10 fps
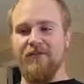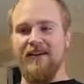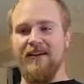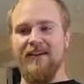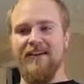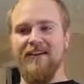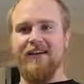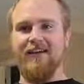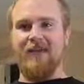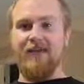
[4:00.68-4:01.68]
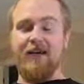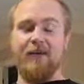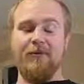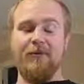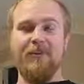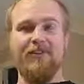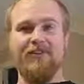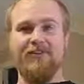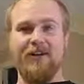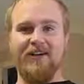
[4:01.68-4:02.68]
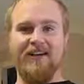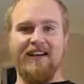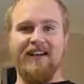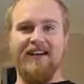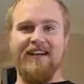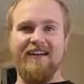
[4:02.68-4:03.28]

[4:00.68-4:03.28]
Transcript: of a maybe Hummer truck guy.